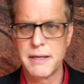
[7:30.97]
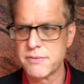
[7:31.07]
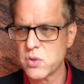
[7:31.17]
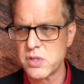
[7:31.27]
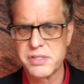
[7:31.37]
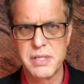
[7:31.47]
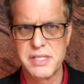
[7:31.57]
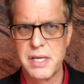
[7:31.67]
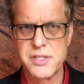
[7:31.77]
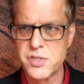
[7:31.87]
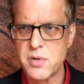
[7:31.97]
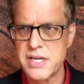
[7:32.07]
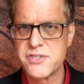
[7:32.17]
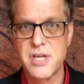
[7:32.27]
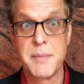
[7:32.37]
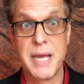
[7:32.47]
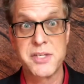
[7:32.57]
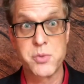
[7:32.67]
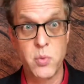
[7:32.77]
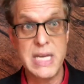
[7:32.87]
of course, a strange time
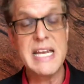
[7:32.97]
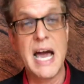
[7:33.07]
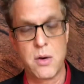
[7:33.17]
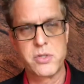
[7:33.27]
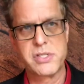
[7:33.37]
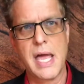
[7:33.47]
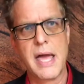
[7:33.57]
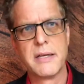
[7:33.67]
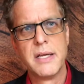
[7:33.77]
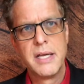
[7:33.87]
as we now sat